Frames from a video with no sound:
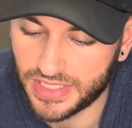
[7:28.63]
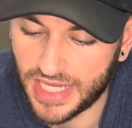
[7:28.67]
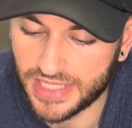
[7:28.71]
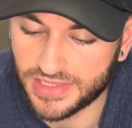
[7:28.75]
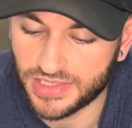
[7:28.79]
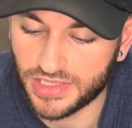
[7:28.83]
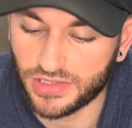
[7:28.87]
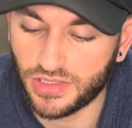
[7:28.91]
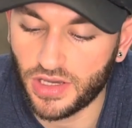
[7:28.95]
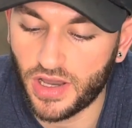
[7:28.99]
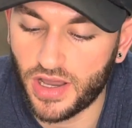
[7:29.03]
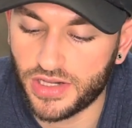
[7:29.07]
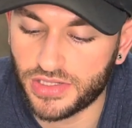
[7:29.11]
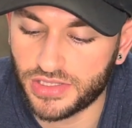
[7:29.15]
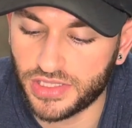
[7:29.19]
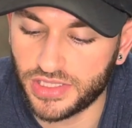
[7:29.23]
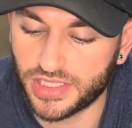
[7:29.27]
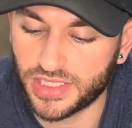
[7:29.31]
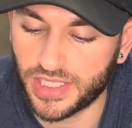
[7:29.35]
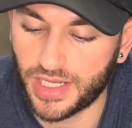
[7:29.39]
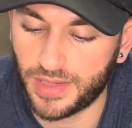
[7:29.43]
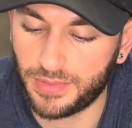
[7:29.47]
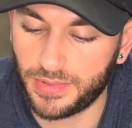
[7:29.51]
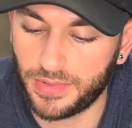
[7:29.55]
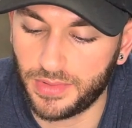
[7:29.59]
As a dietary
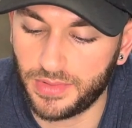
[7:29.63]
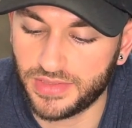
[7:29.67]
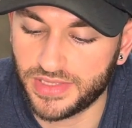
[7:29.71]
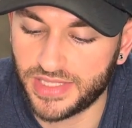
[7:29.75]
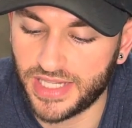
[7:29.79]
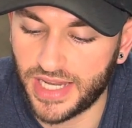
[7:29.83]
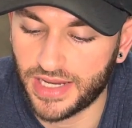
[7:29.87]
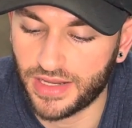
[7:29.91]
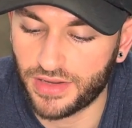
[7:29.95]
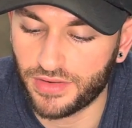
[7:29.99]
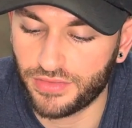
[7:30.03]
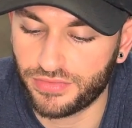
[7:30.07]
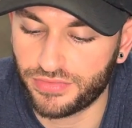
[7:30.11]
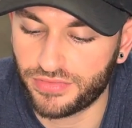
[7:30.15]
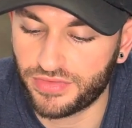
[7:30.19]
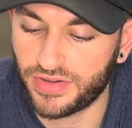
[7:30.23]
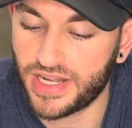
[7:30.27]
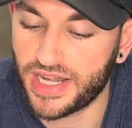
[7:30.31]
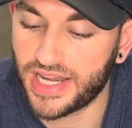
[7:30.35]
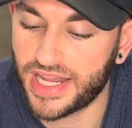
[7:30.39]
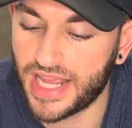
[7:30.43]
supplement, take 3